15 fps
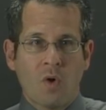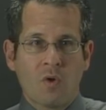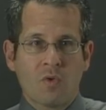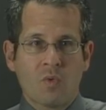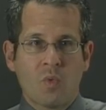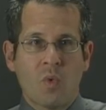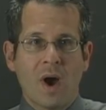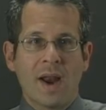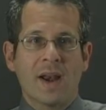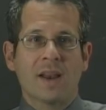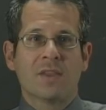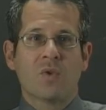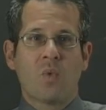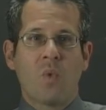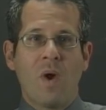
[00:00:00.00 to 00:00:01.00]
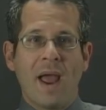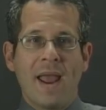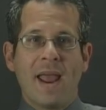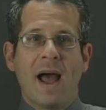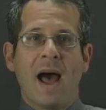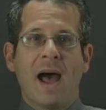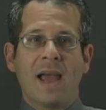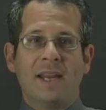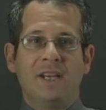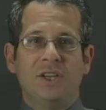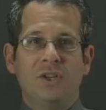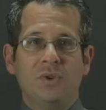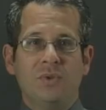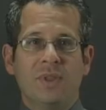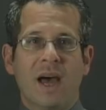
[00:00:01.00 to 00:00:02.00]
the way I
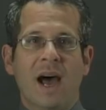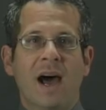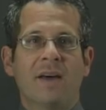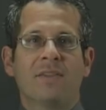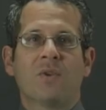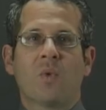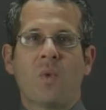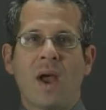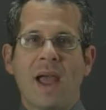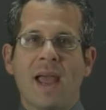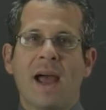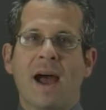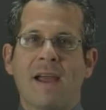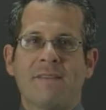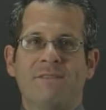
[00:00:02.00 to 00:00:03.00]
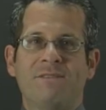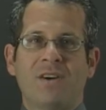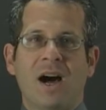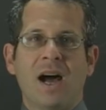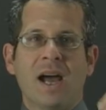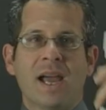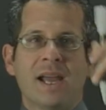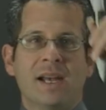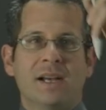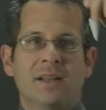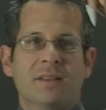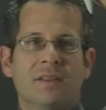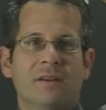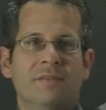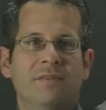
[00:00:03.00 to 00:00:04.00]
do that, the way I find
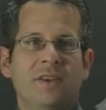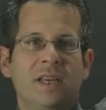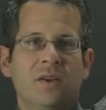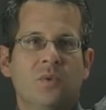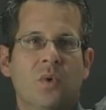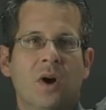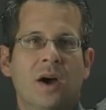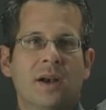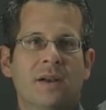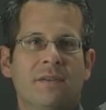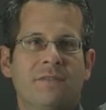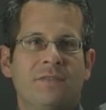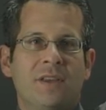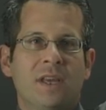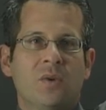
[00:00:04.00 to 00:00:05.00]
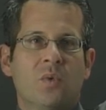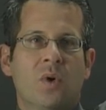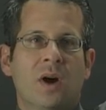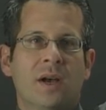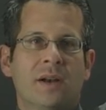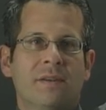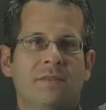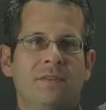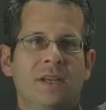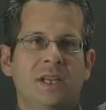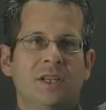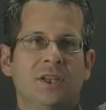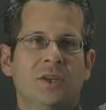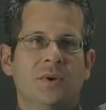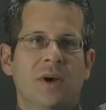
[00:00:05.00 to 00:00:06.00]
the v1, phi1,
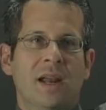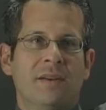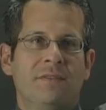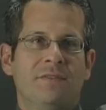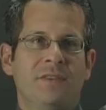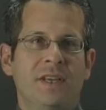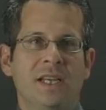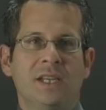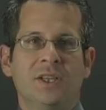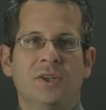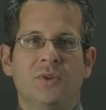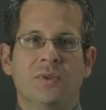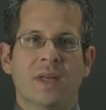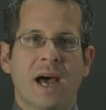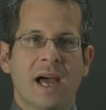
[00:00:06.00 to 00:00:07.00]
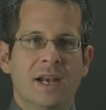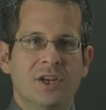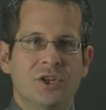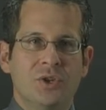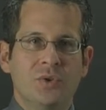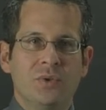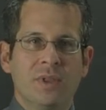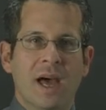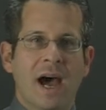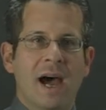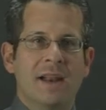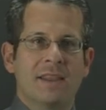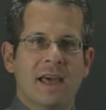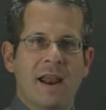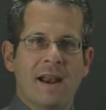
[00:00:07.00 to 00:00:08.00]
v2, and phi2 that do
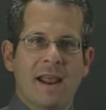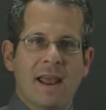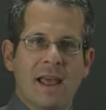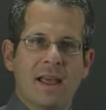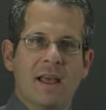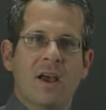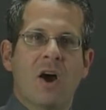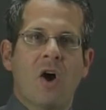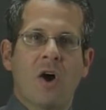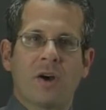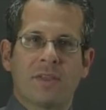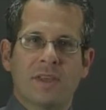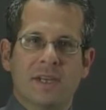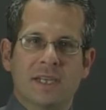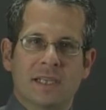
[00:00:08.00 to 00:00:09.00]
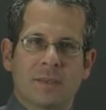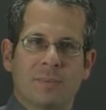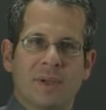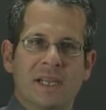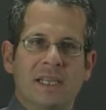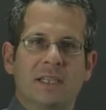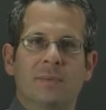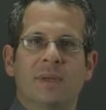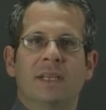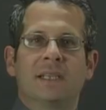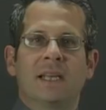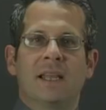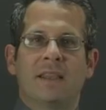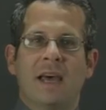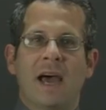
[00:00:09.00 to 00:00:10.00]
that are the displacements
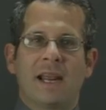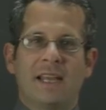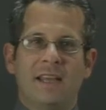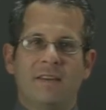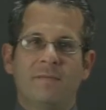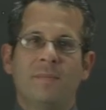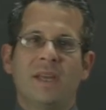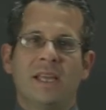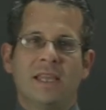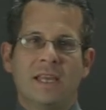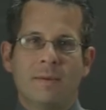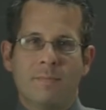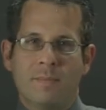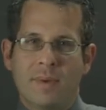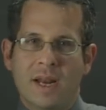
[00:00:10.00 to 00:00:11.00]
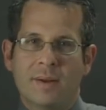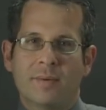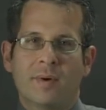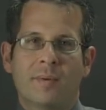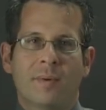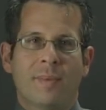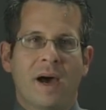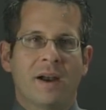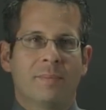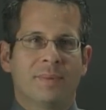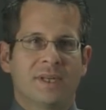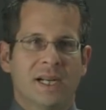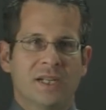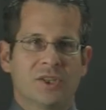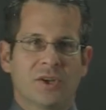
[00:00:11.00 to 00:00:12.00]
that give me the minimum amount of
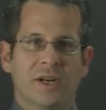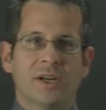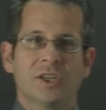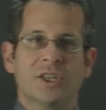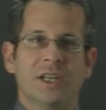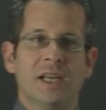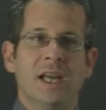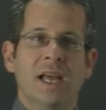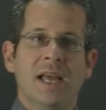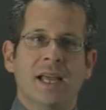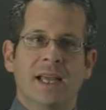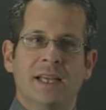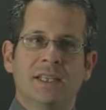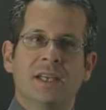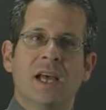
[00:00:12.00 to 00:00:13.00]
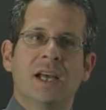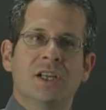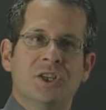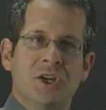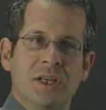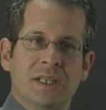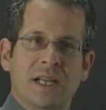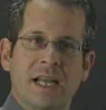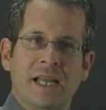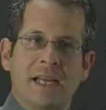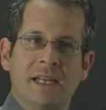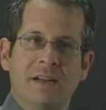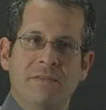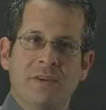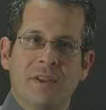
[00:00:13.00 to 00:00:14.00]
potential energy, is just like I
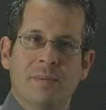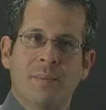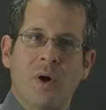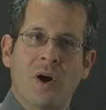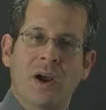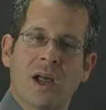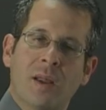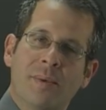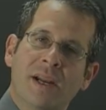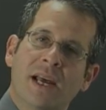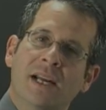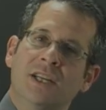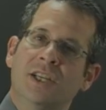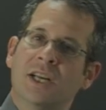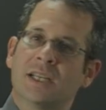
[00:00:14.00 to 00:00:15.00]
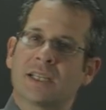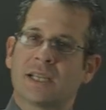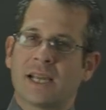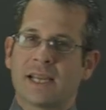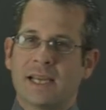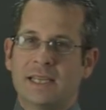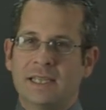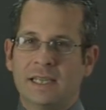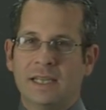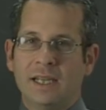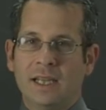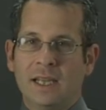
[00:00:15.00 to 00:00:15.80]
did for the bar element and just like I did